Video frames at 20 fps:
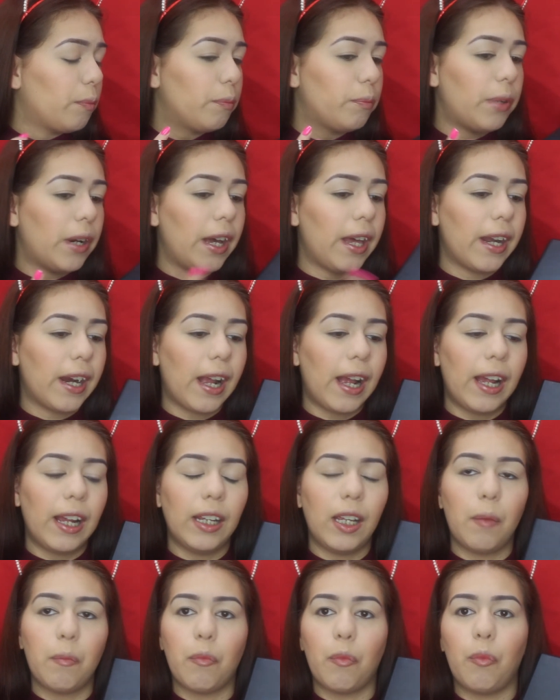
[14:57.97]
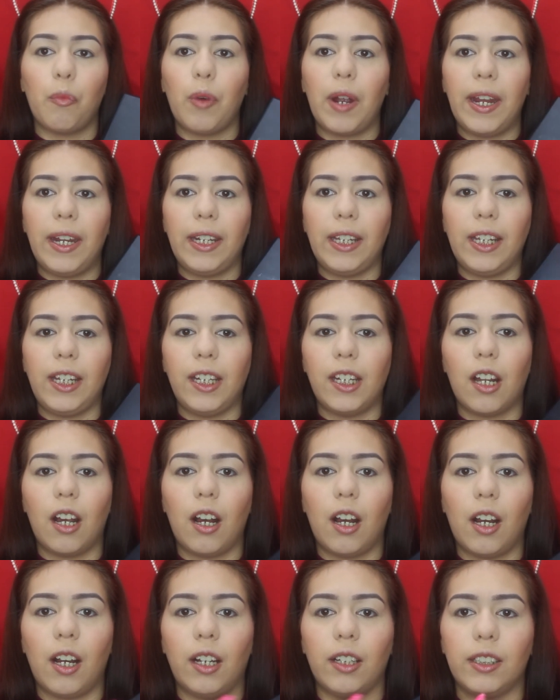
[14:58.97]
But I'm waiting
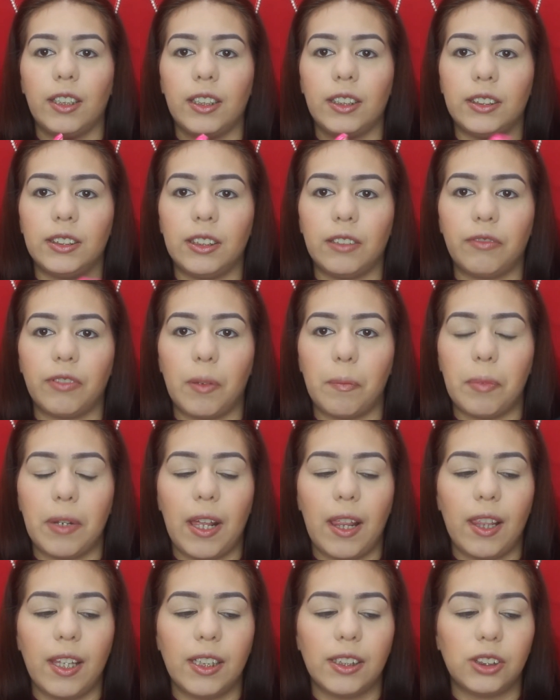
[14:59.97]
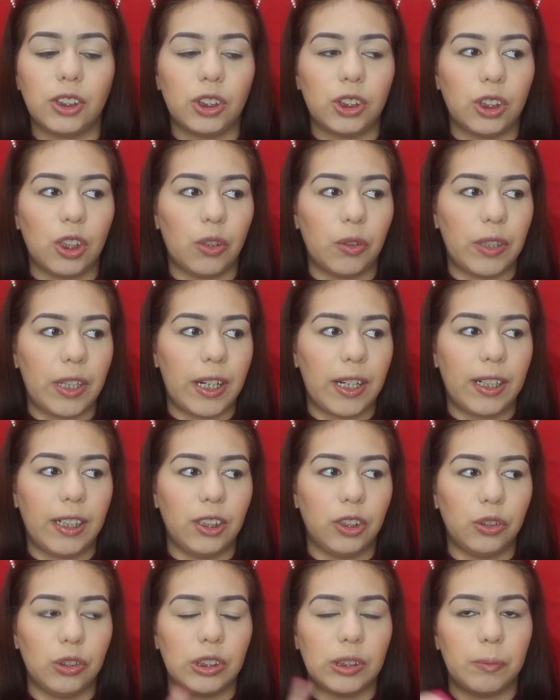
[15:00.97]
on a different palette so that I
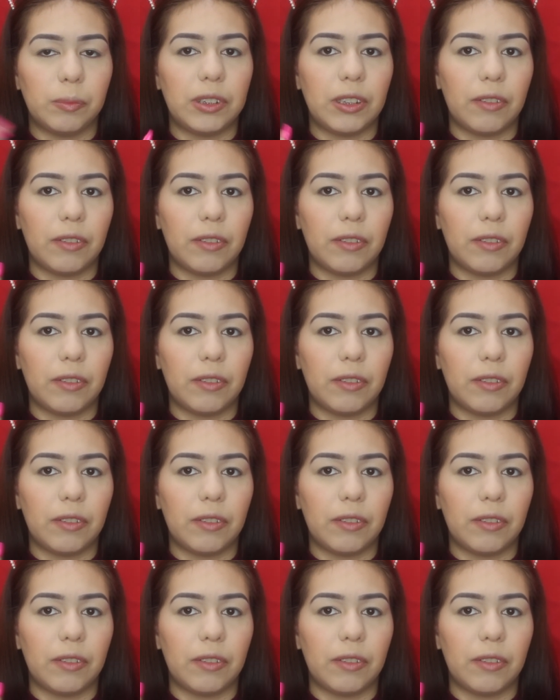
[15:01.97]
can do some